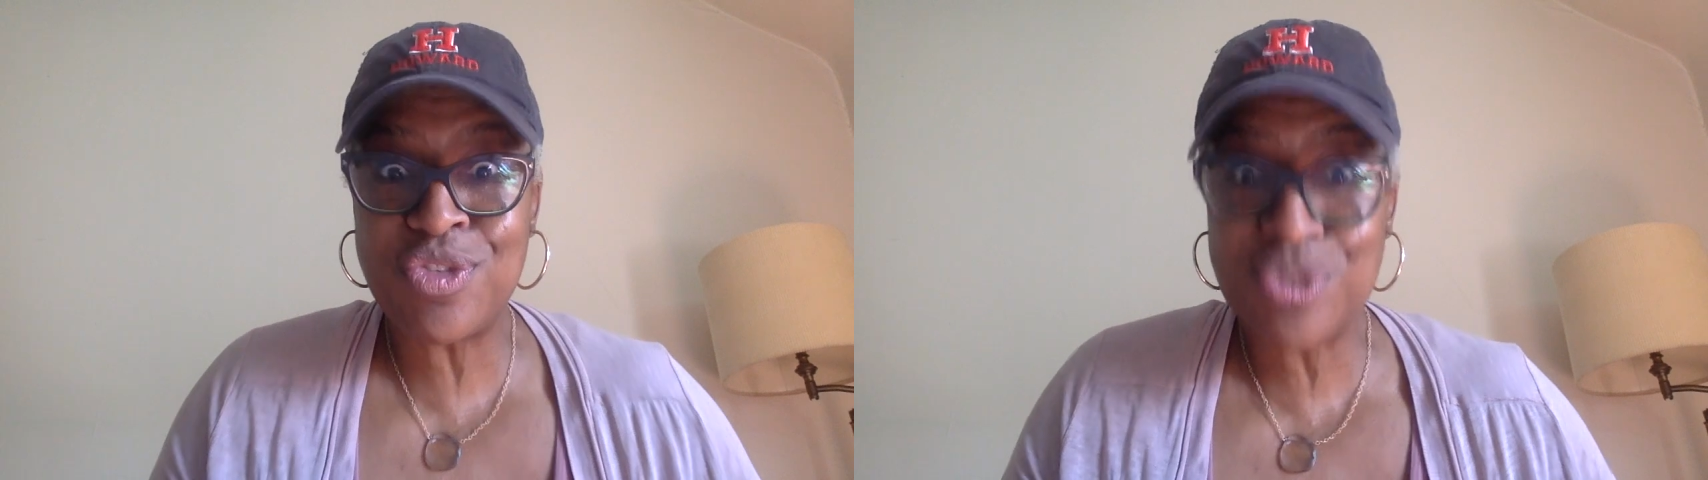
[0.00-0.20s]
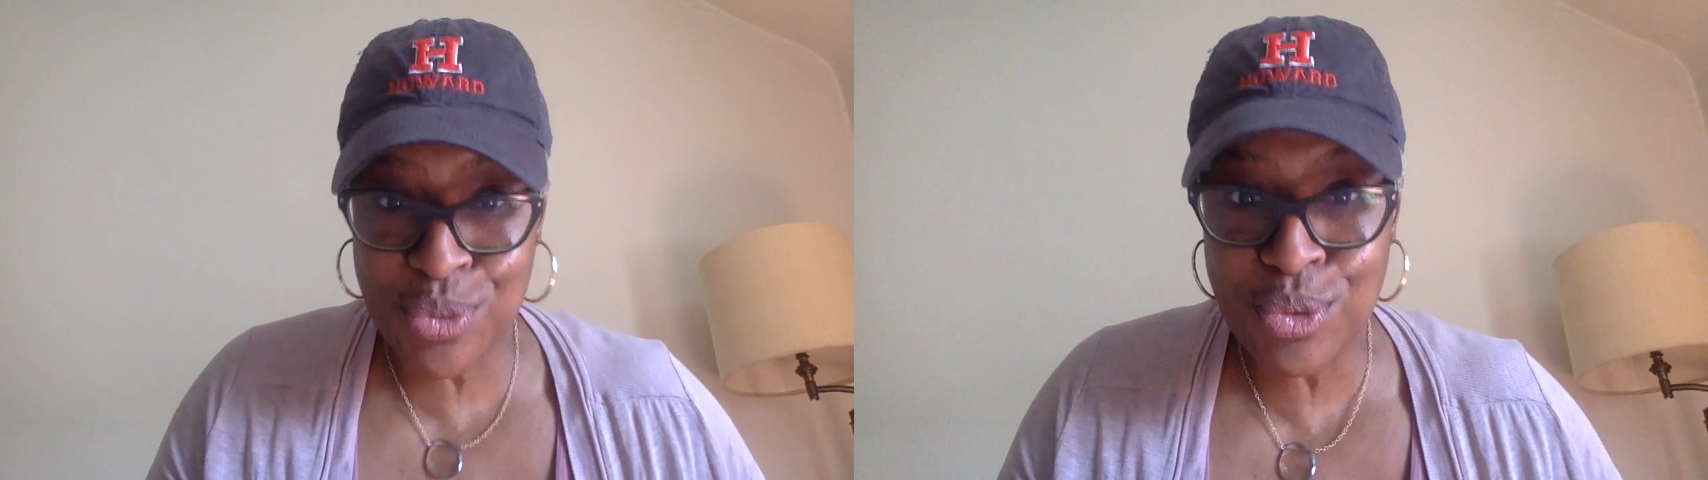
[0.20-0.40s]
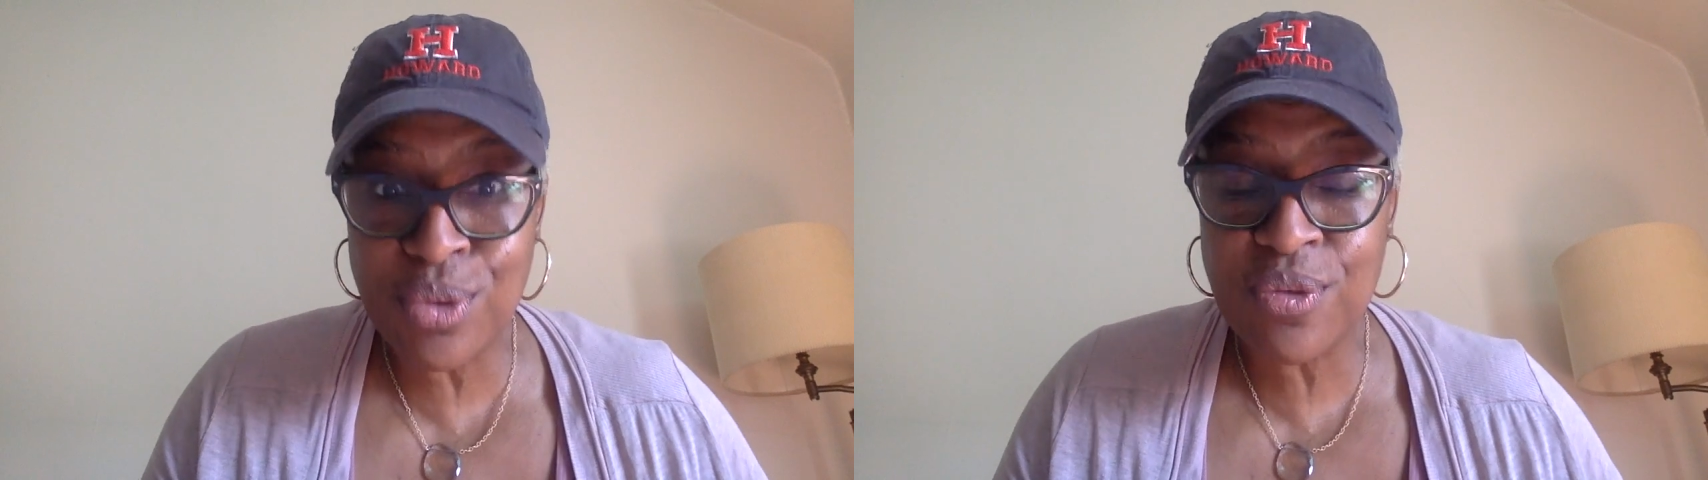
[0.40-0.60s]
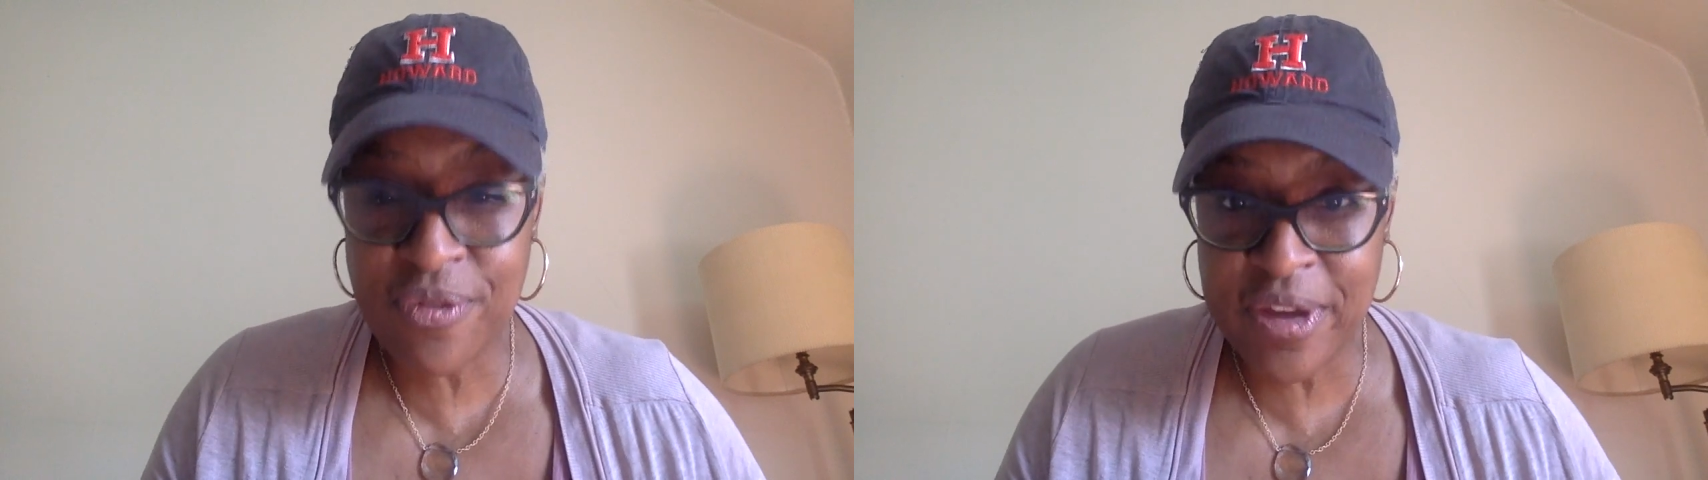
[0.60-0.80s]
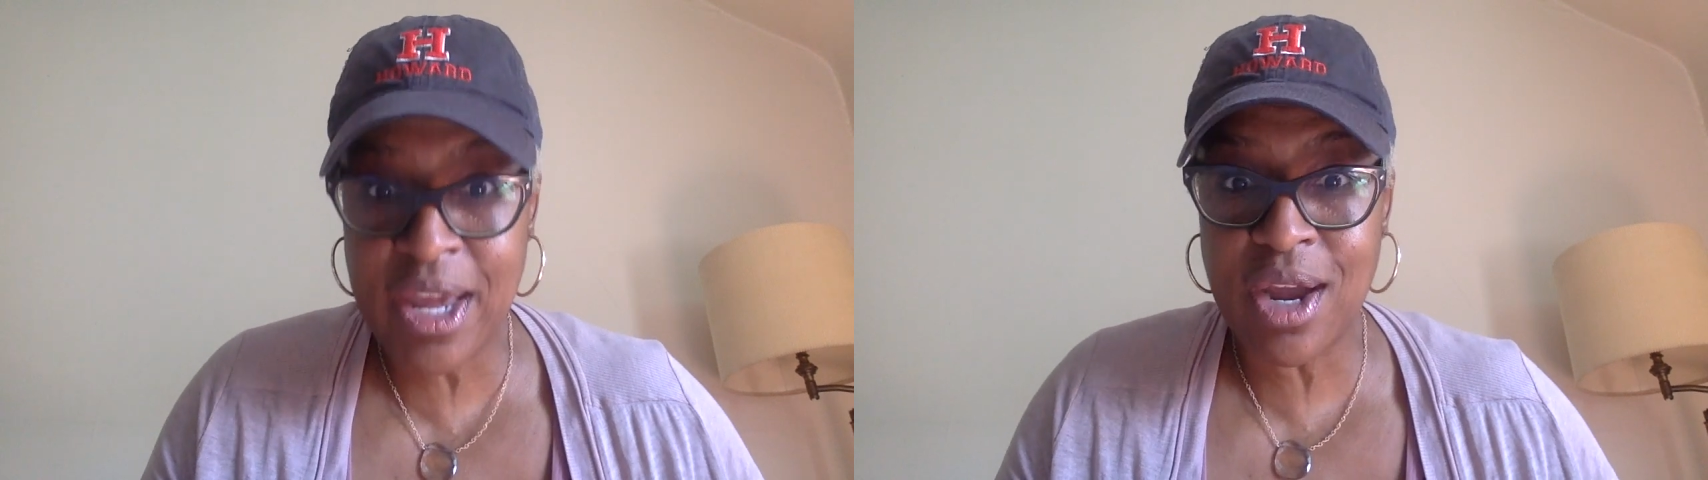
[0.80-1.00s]
a school
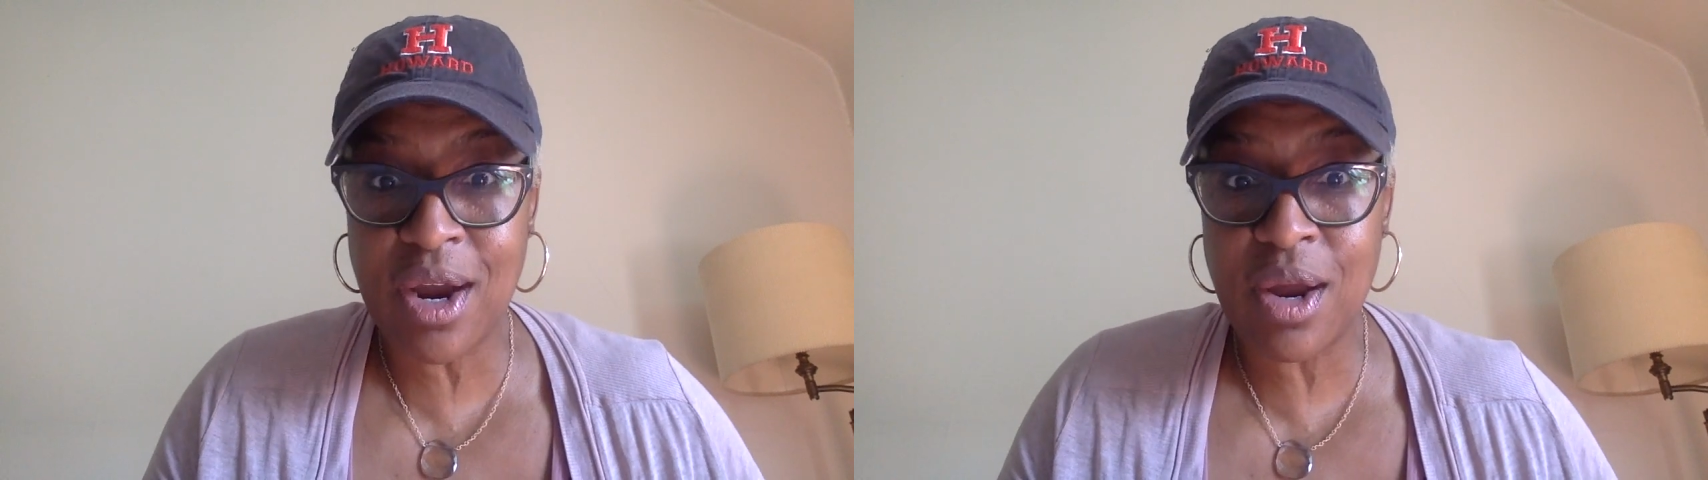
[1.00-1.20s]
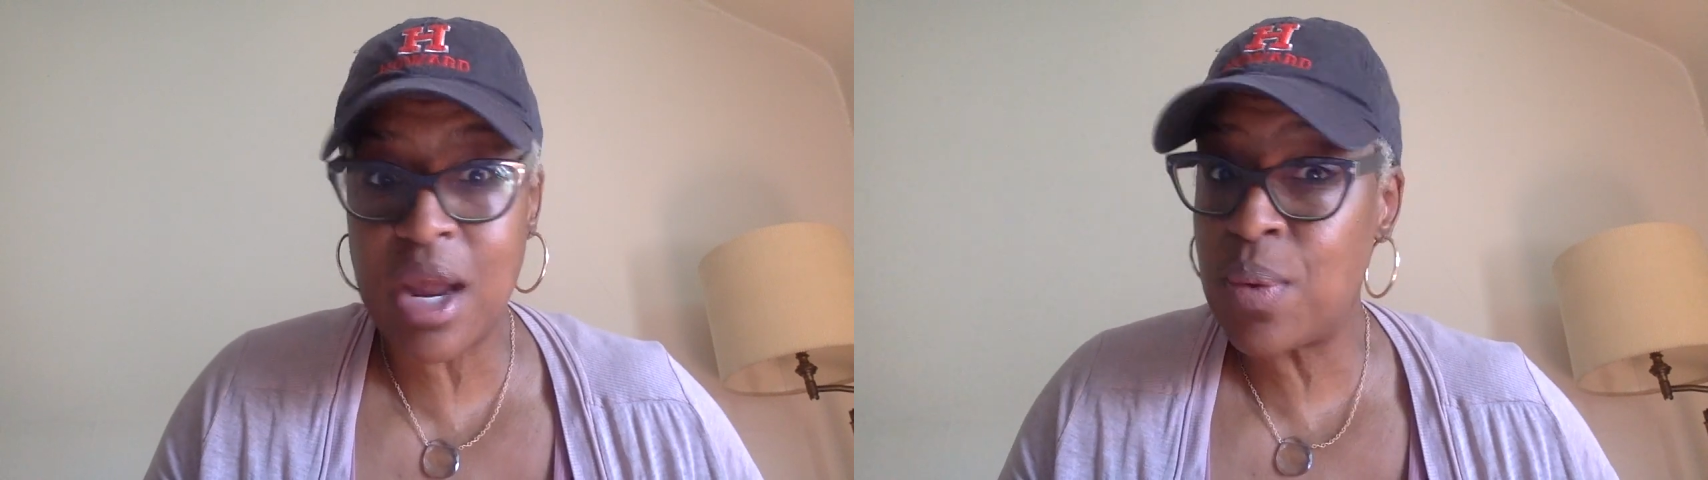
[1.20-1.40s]
fair,